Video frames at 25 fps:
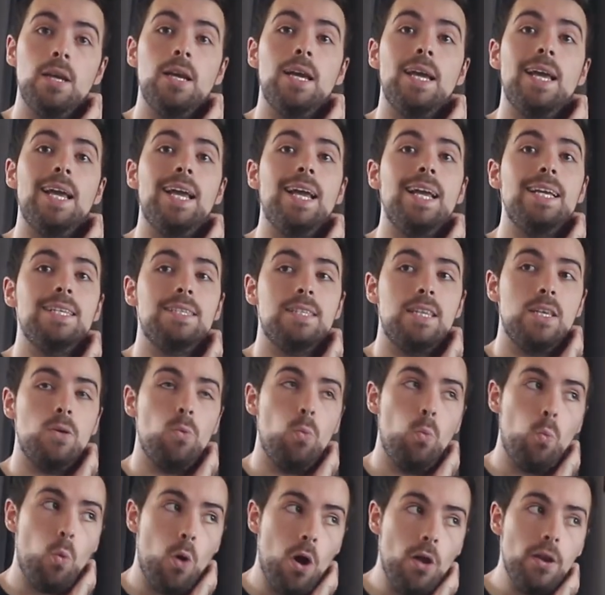It is the
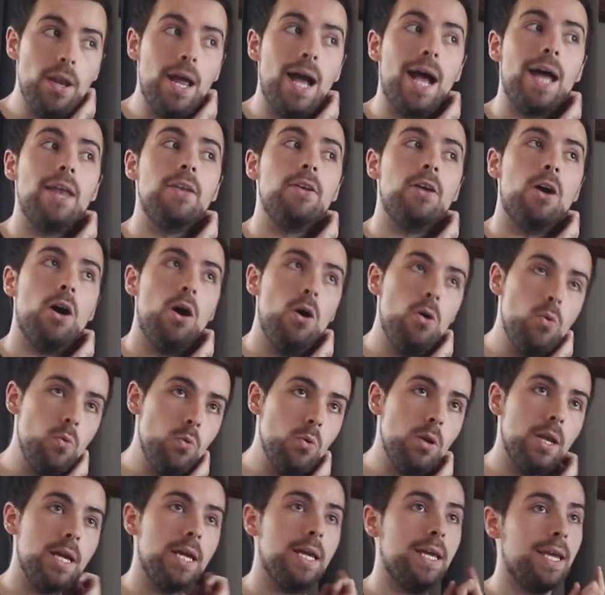one and
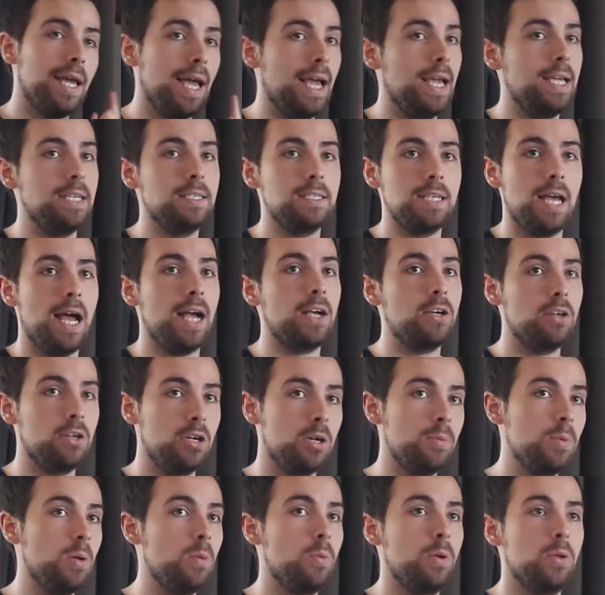only case I could come
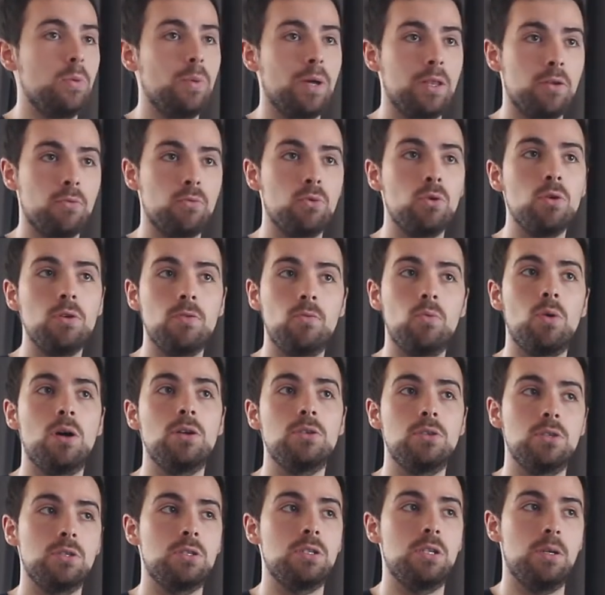up with where the rule of one
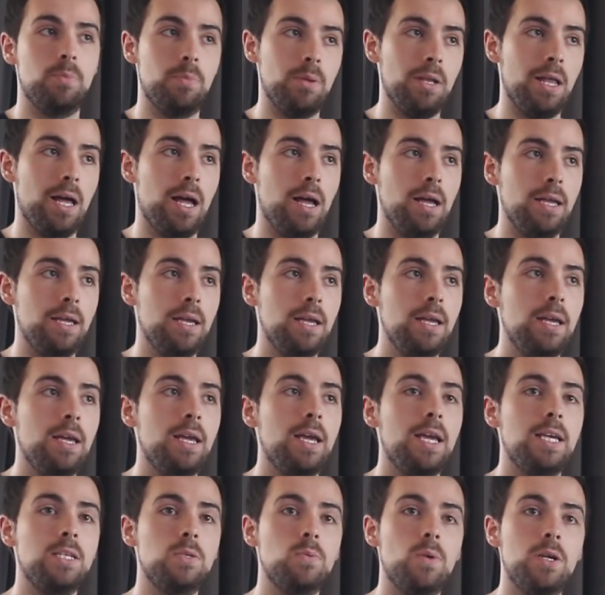doesn't apply,
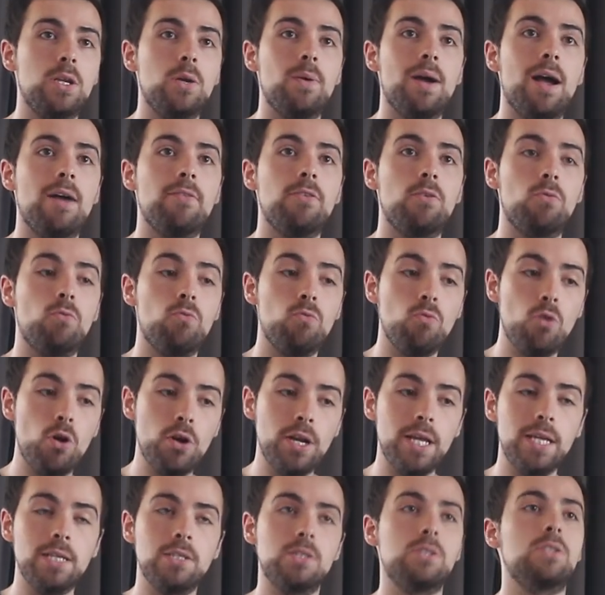is when you have a
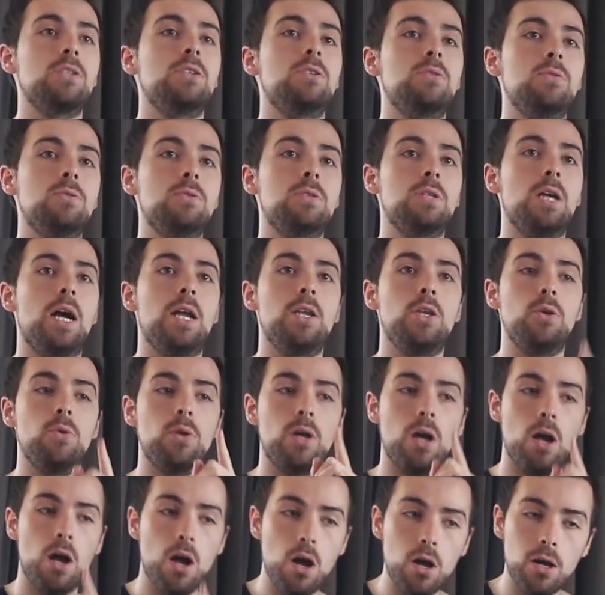running suit and you
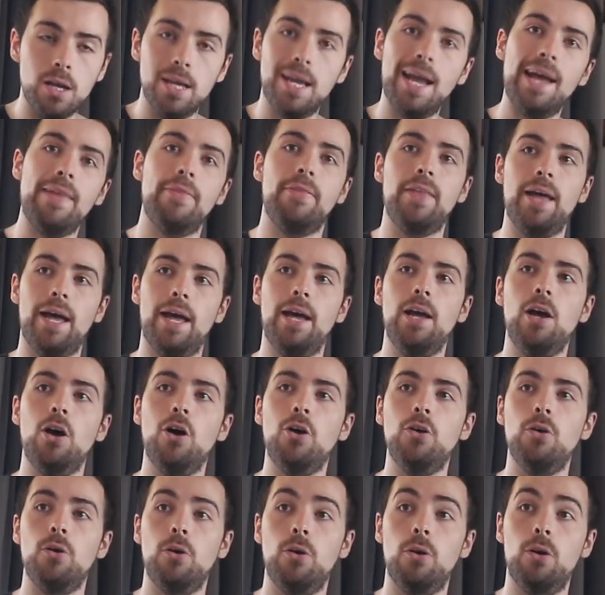can't get there
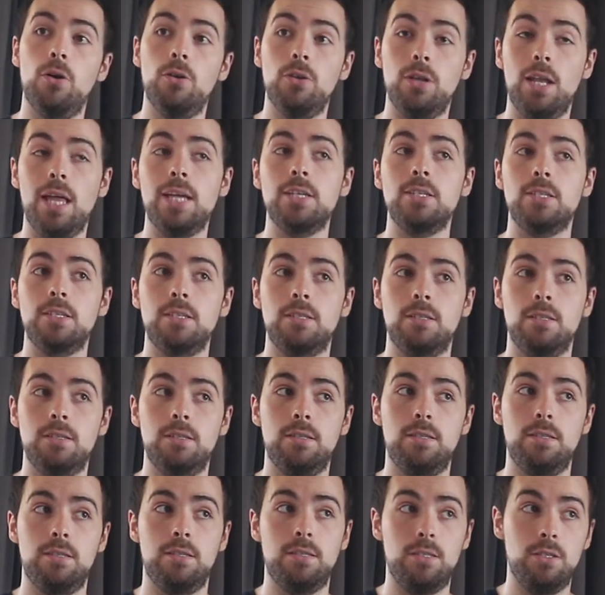unless,
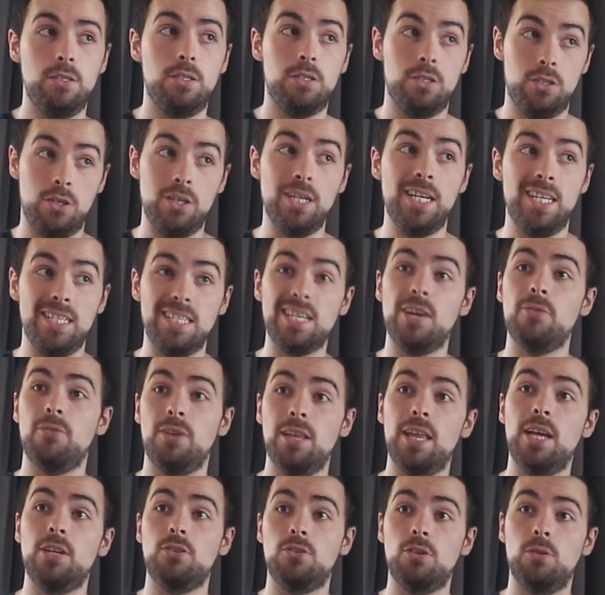so you need to get rid of
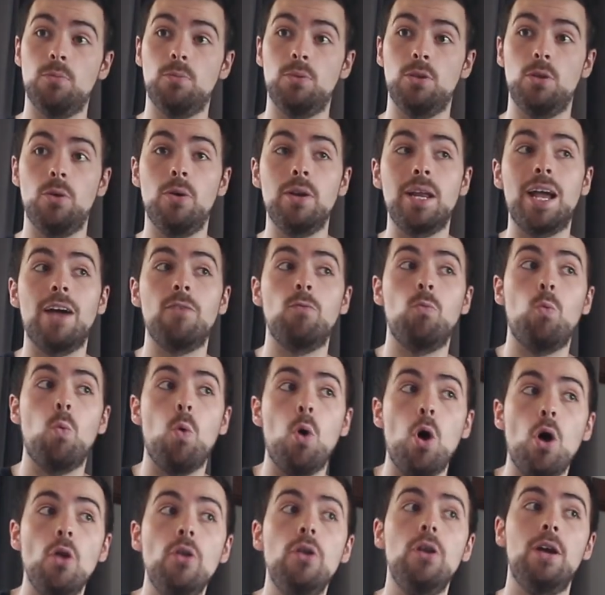that trump. You only have
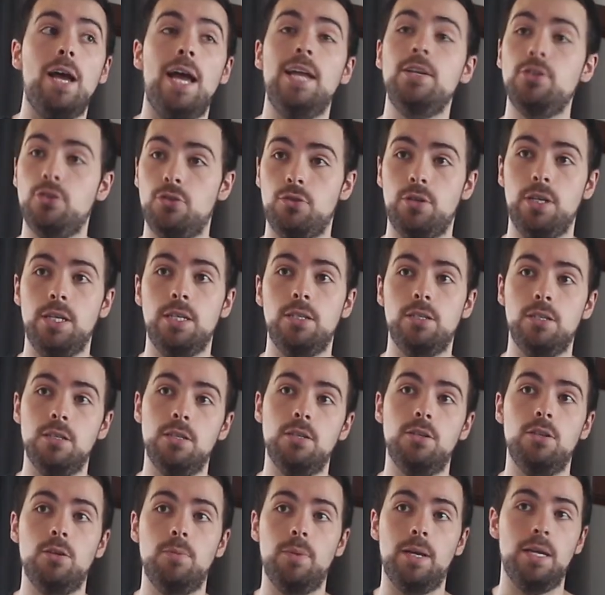one entry to the
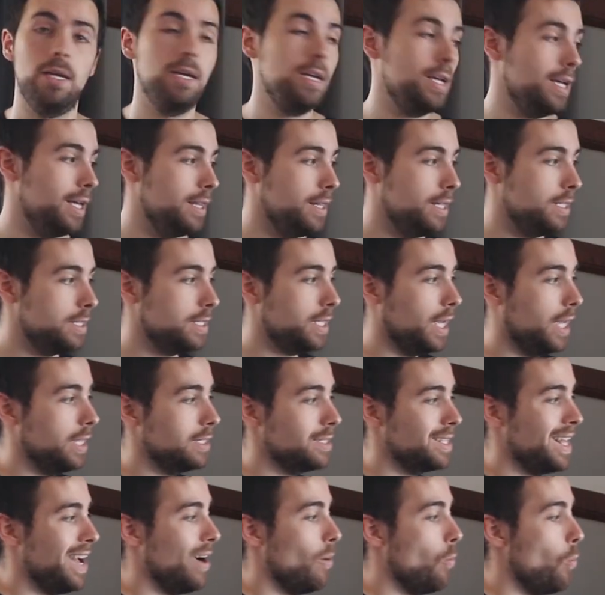dummy. In this case,
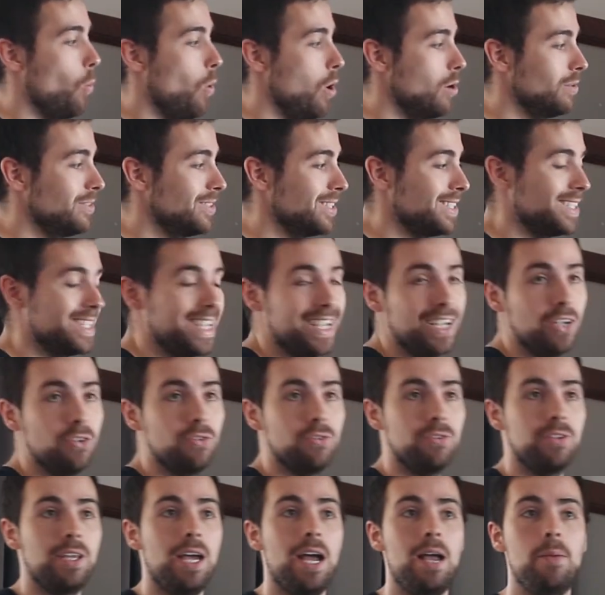that one single
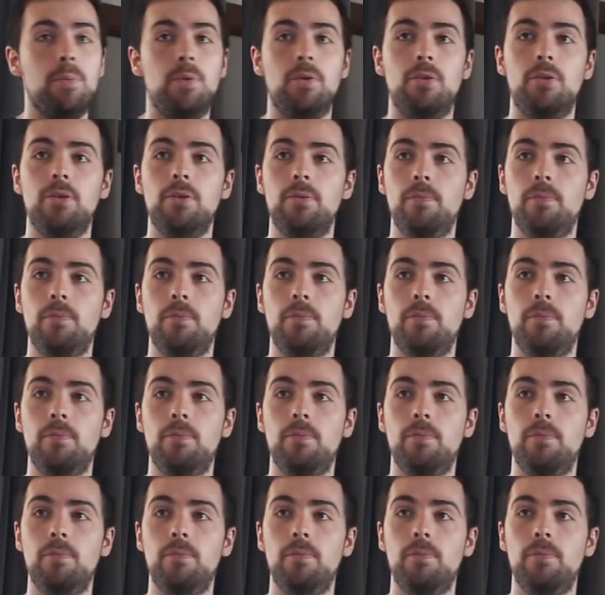diamond.